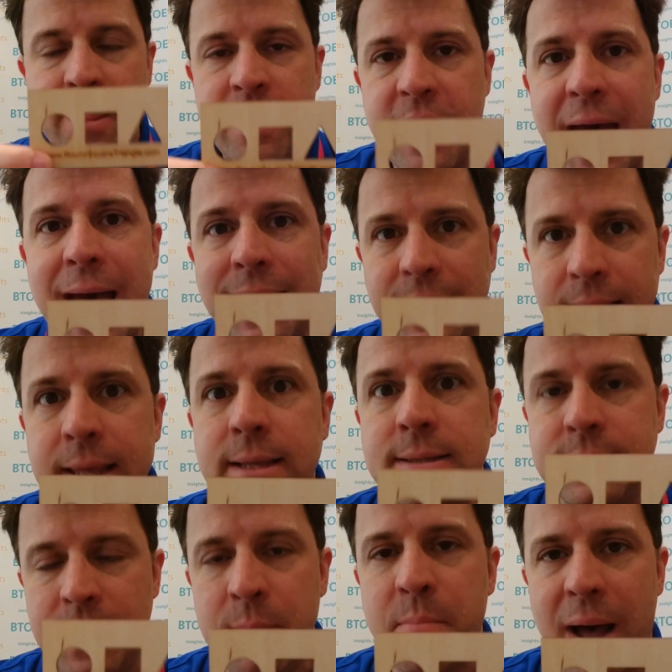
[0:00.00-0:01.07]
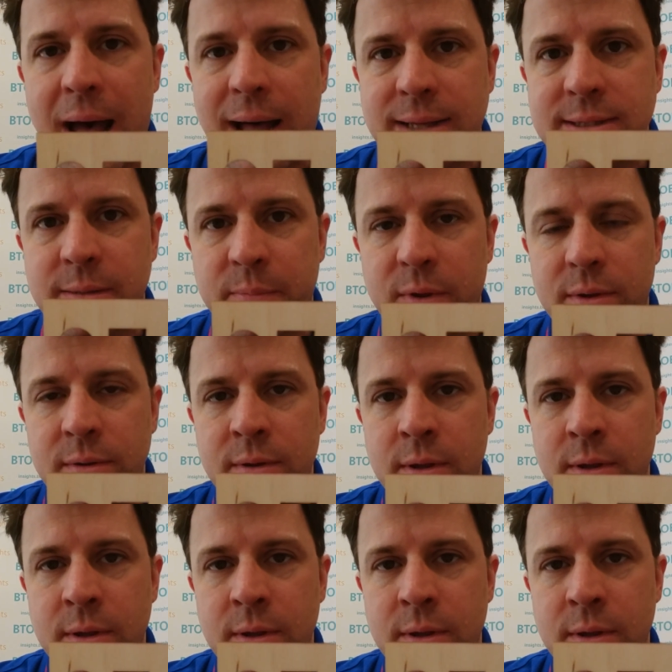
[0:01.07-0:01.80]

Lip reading: that is impossible.